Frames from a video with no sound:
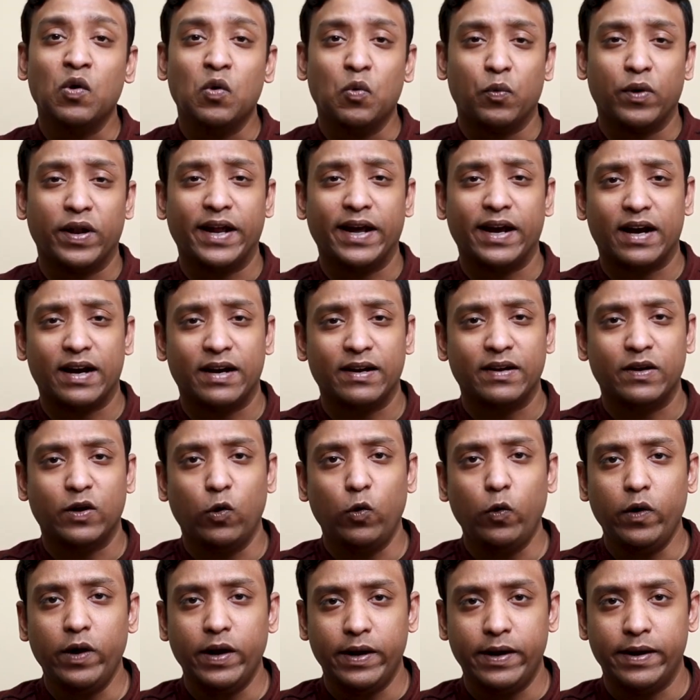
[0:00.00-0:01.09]
When I
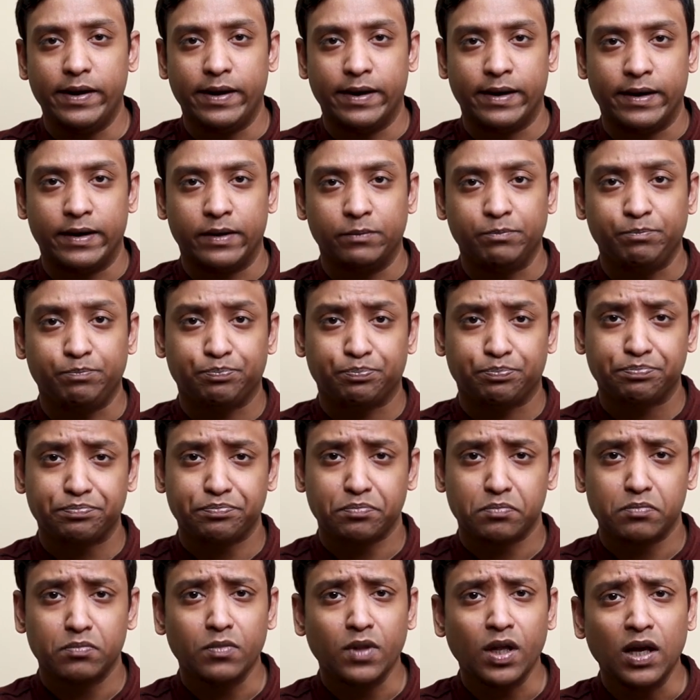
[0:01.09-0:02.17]
concluded
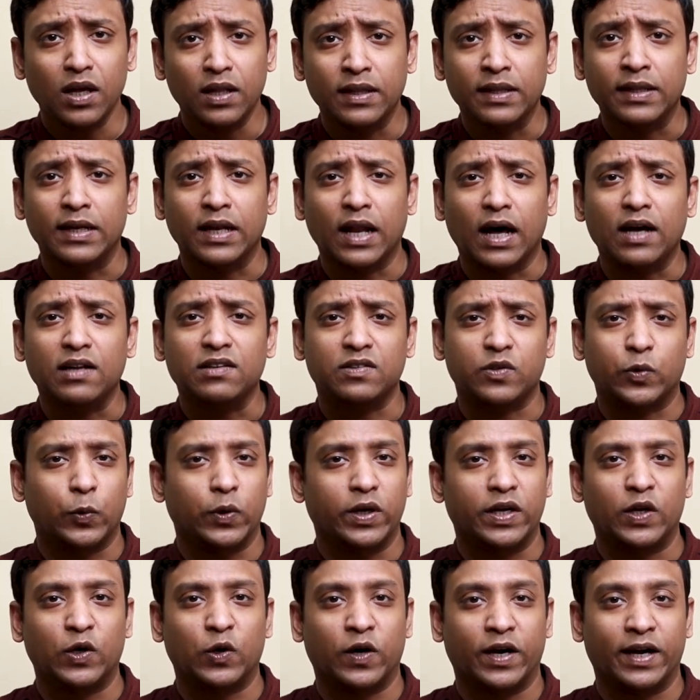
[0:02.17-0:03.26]
the last video,